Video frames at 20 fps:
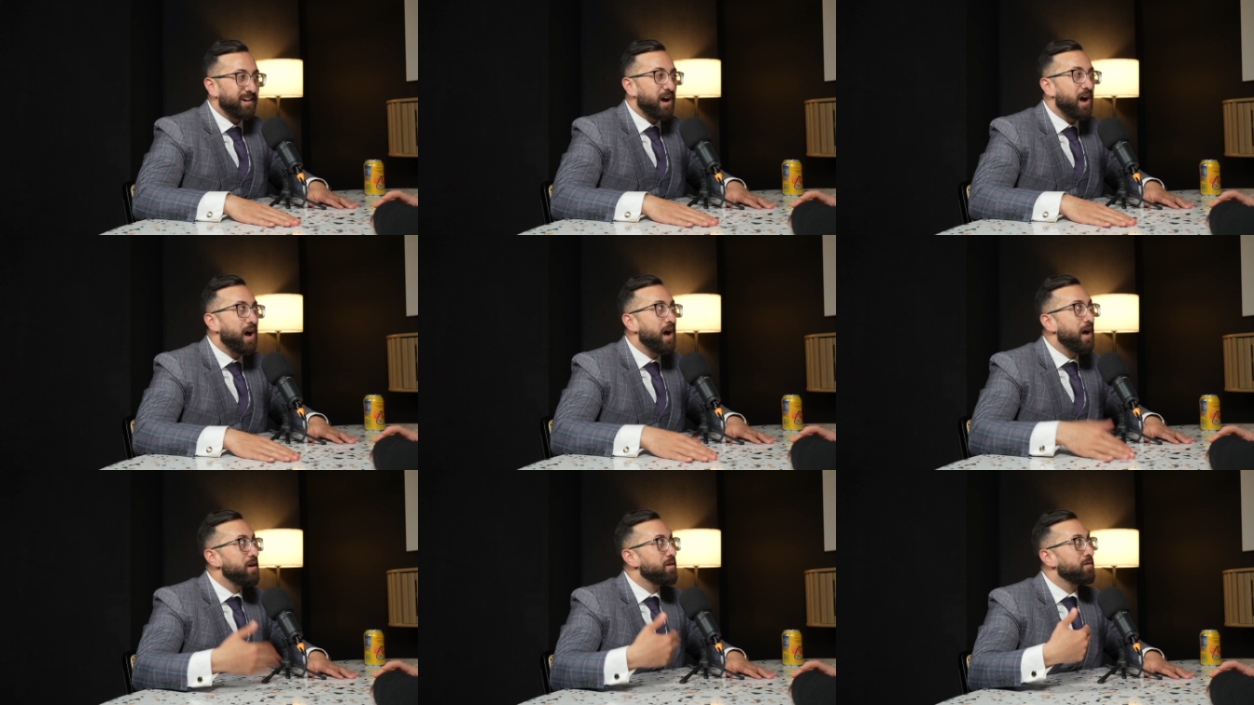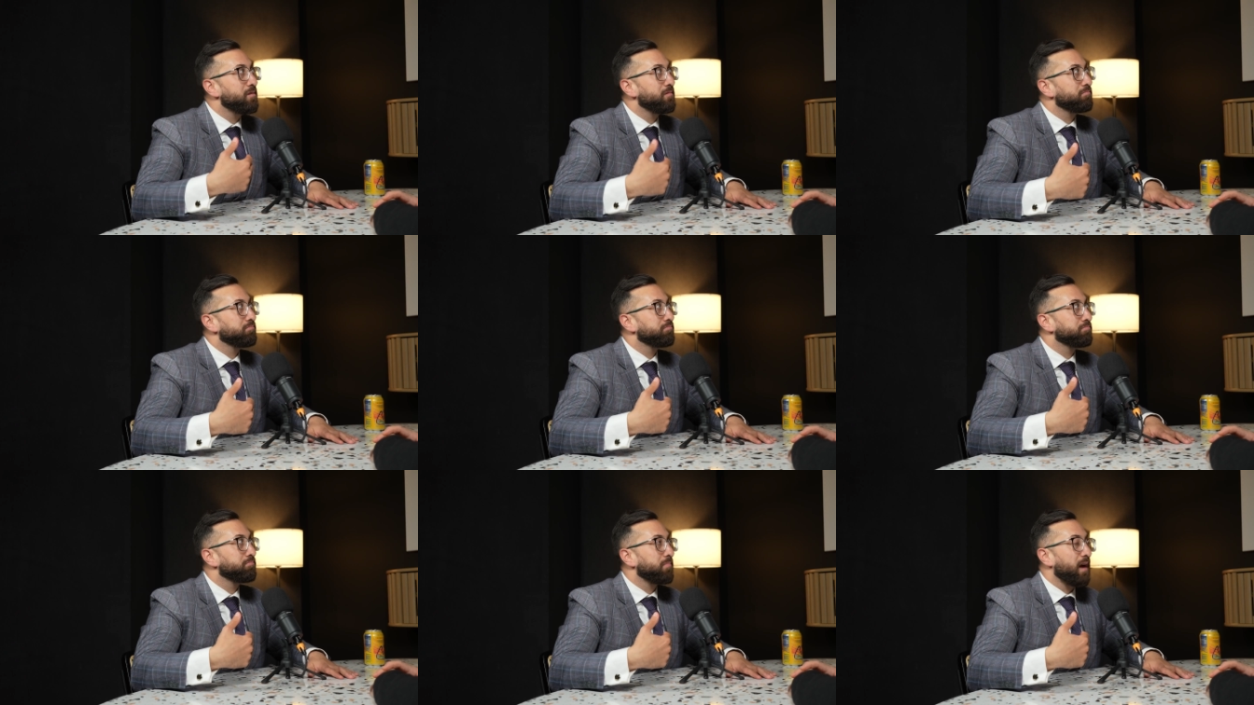I
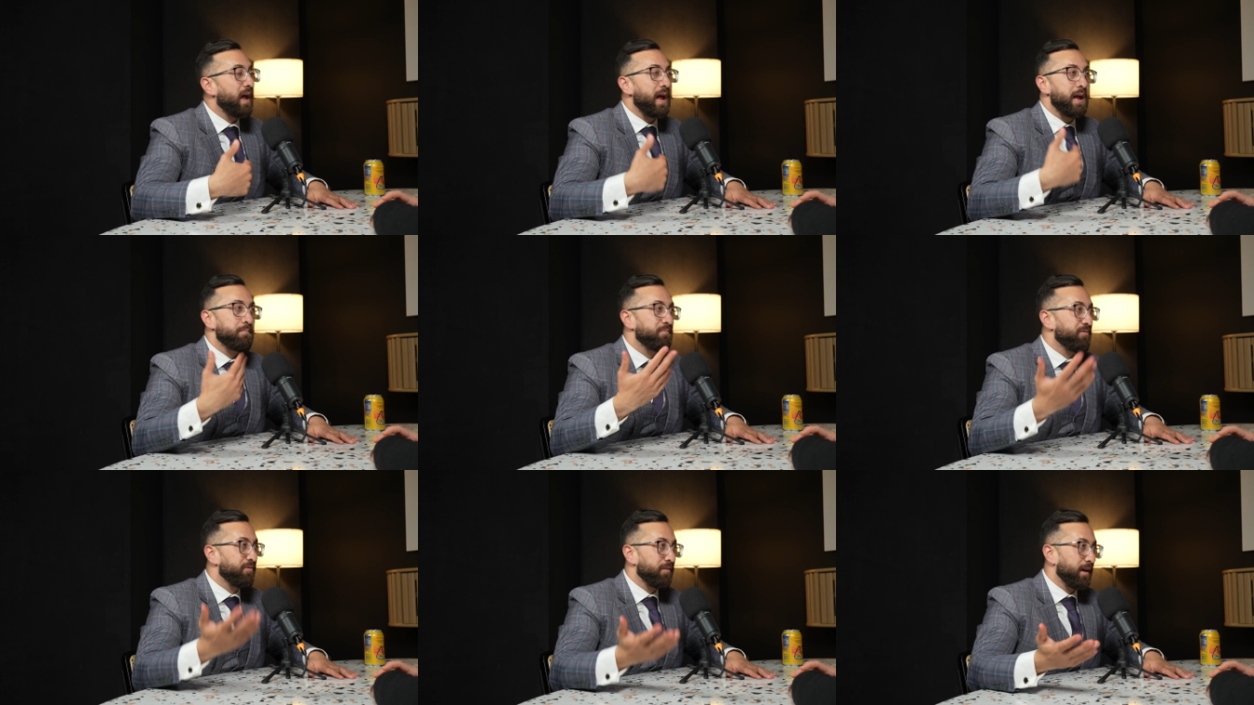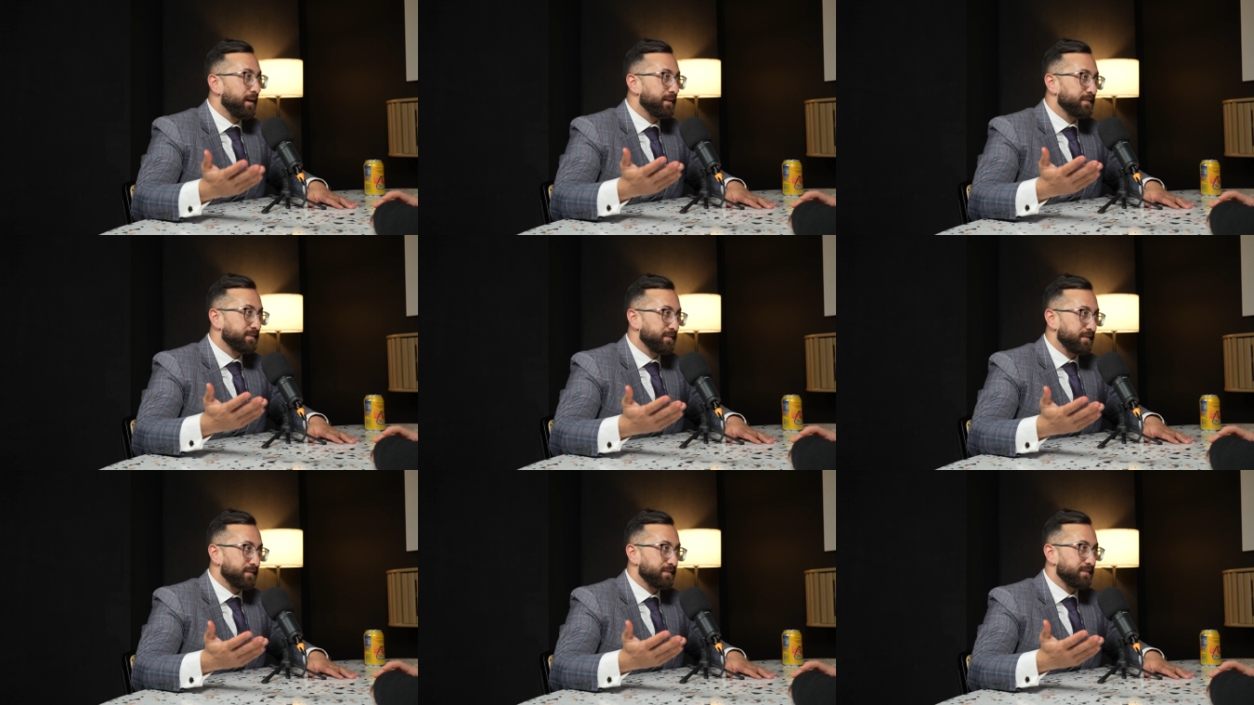aim for like
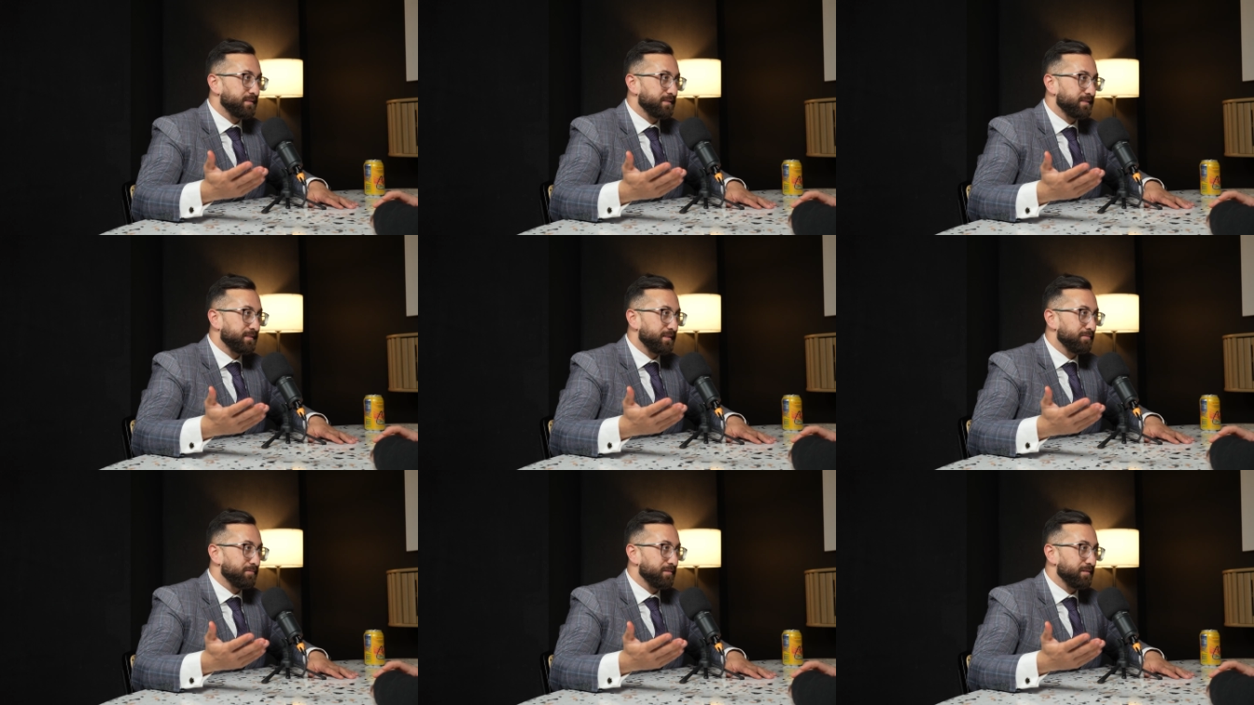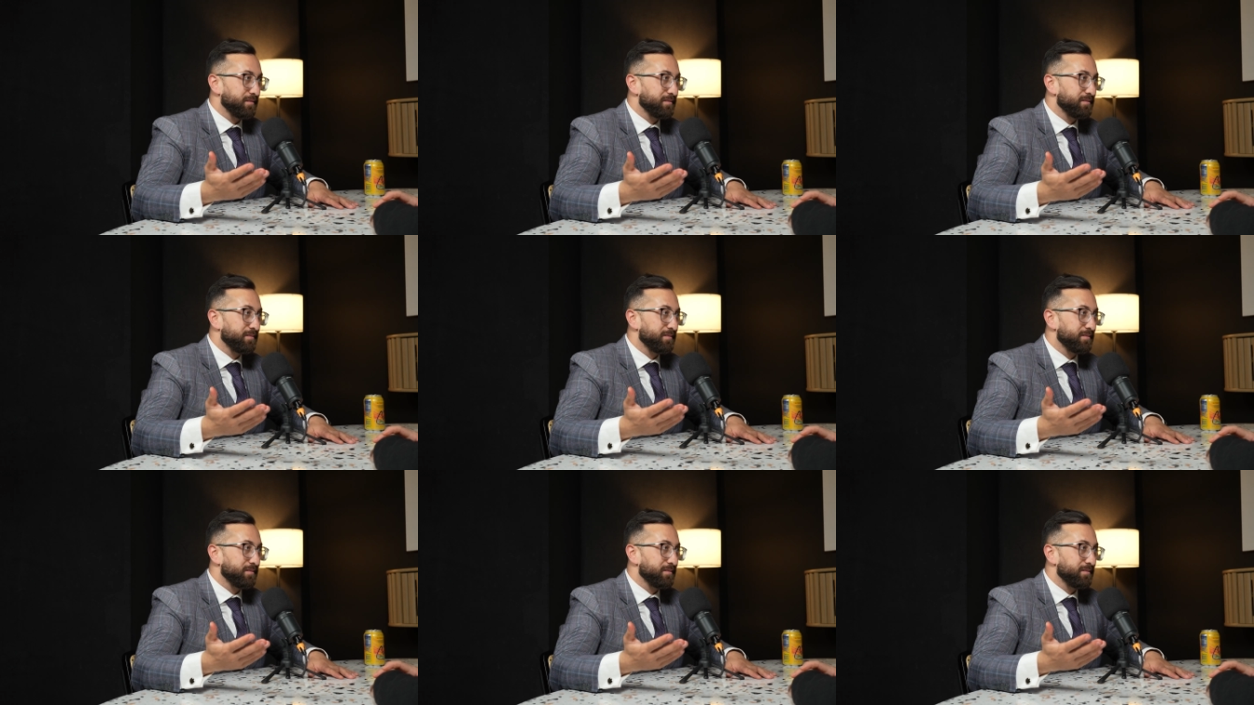six to 7